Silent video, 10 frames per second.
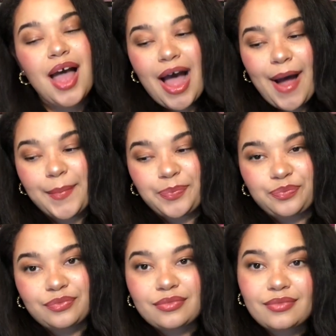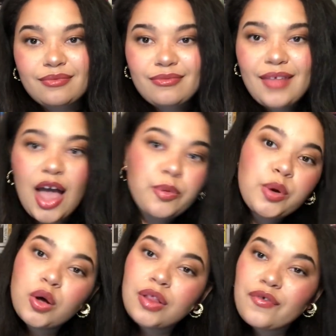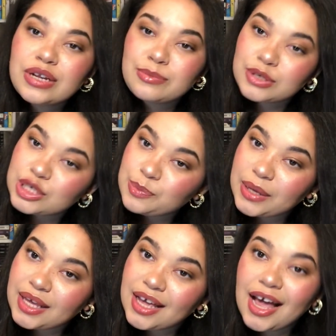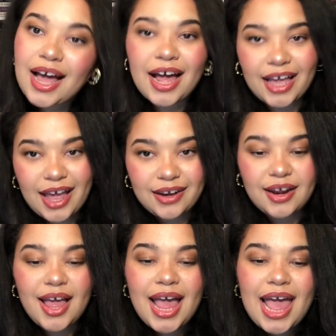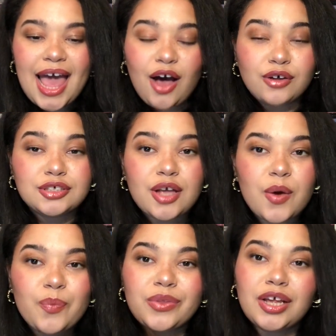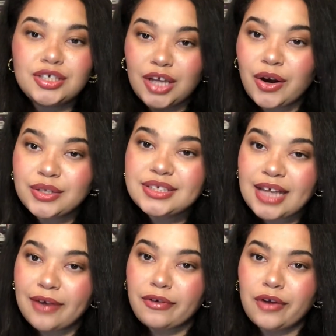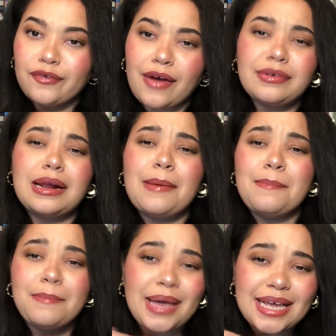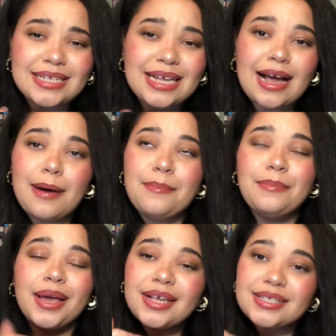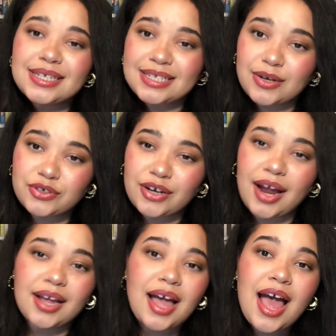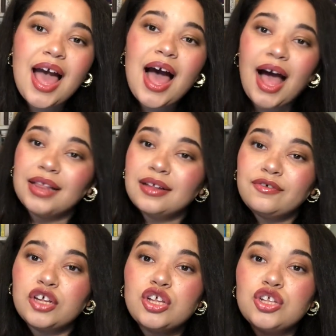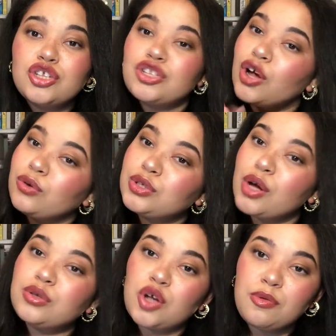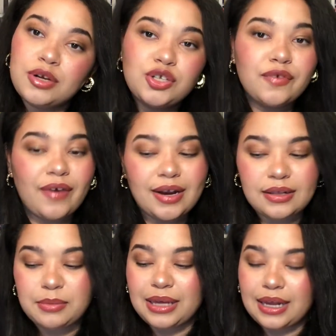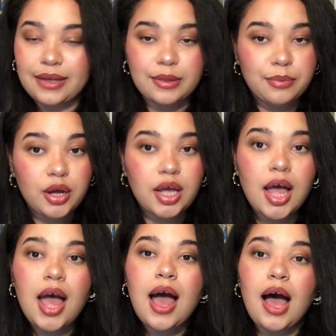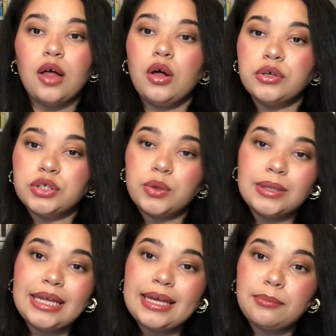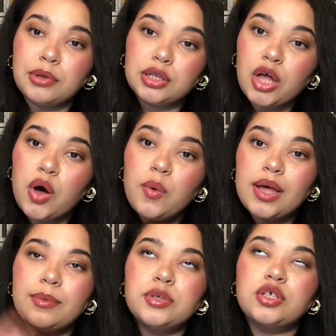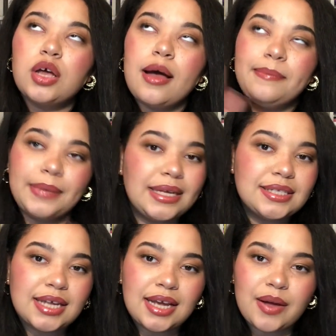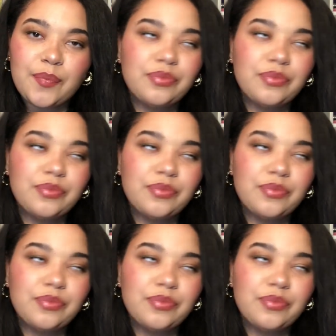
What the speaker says: I hope you all love it as much as me. Again, also, shout out to Saffron for having an amazing soundtrack. I loved it so much. You can find it at the beginning of the book. I'll also link it below. It was amazing.